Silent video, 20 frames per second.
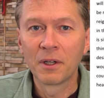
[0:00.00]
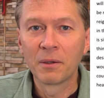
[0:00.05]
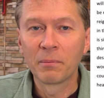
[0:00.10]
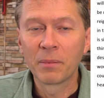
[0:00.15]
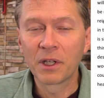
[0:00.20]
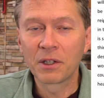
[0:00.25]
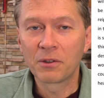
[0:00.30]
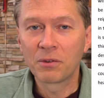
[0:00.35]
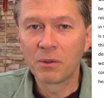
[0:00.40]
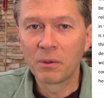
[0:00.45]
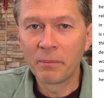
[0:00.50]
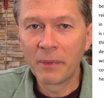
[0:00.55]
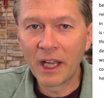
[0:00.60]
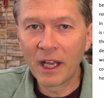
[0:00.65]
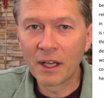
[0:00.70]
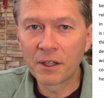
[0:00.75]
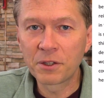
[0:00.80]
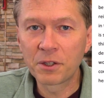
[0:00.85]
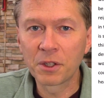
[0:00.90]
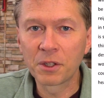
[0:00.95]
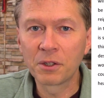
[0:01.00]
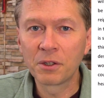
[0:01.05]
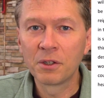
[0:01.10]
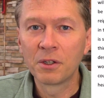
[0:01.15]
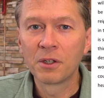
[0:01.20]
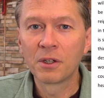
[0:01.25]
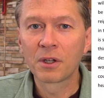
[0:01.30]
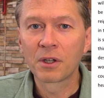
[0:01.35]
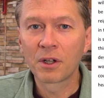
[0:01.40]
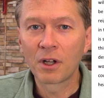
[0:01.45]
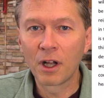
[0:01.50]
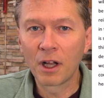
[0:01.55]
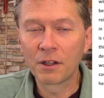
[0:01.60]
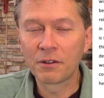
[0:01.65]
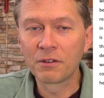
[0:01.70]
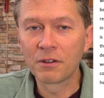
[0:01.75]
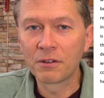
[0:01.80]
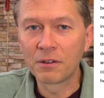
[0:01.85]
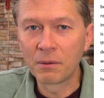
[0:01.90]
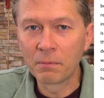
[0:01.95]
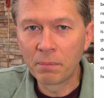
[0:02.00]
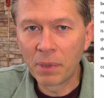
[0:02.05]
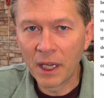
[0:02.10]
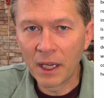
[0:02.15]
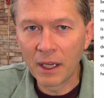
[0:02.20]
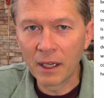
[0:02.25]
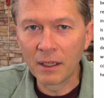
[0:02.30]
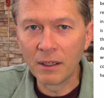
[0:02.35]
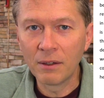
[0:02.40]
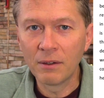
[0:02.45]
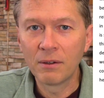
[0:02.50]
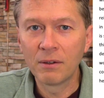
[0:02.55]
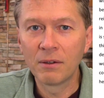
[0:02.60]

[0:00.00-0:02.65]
But to imagine causes him pain.